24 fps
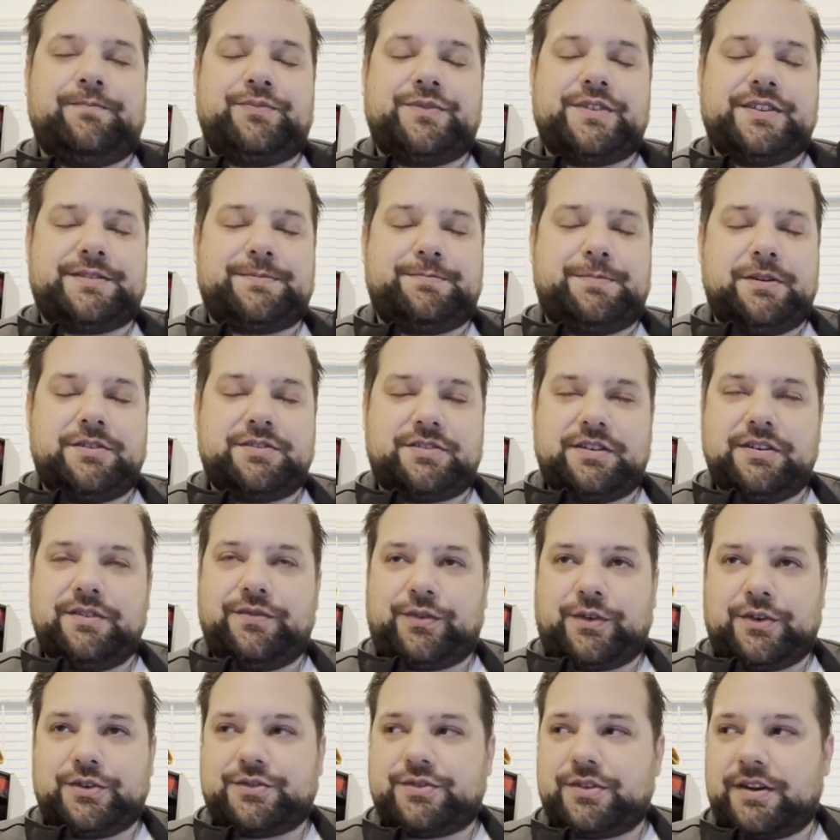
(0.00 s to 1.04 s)
especially
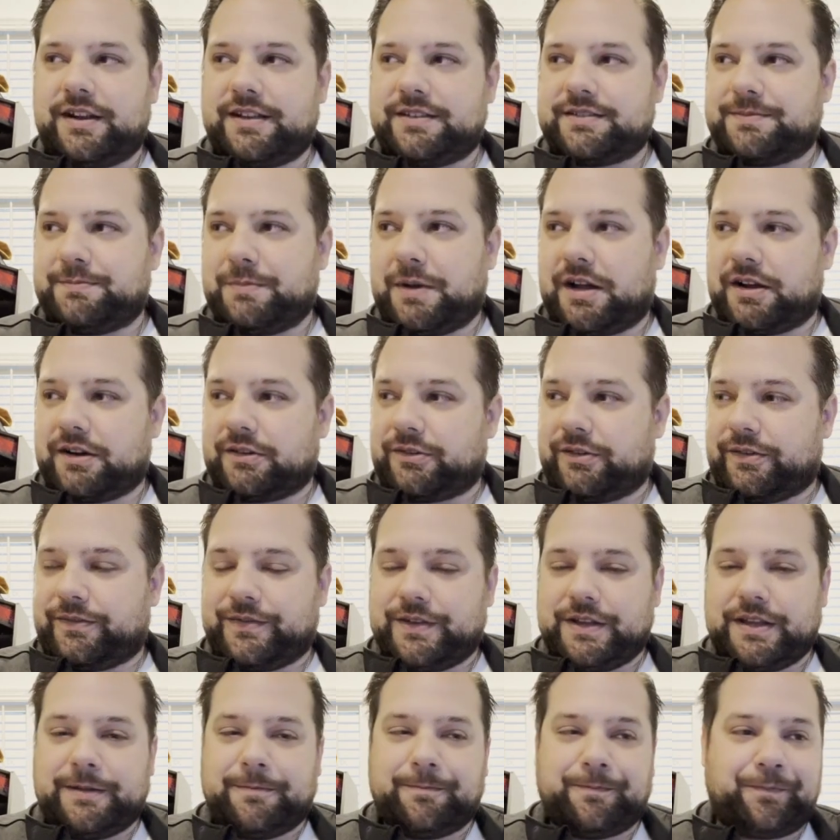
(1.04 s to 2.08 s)
for
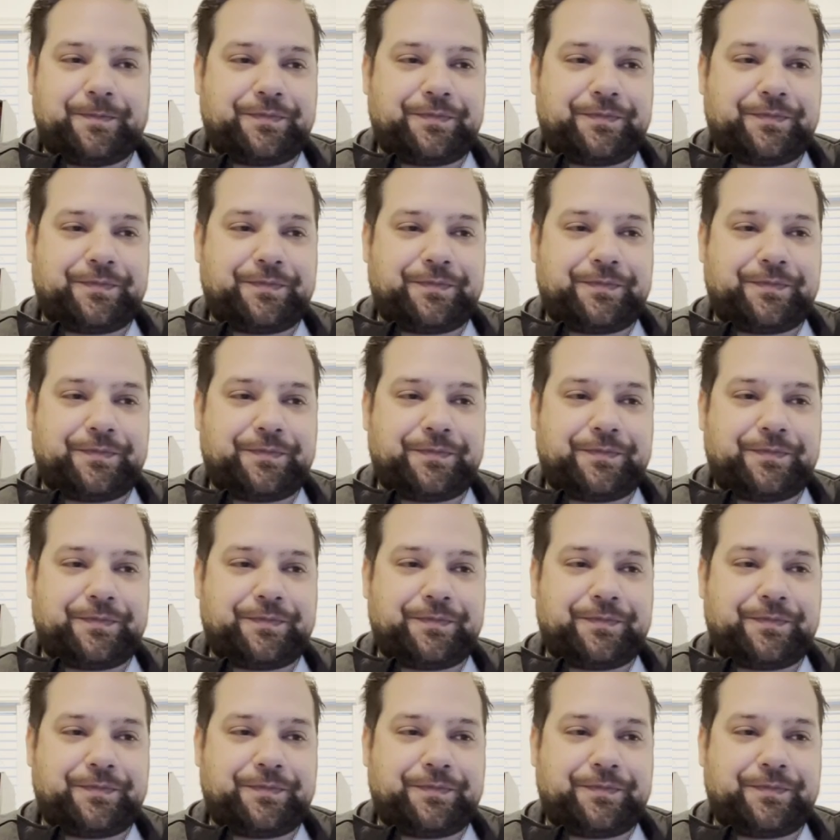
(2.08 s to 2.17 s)
transmography.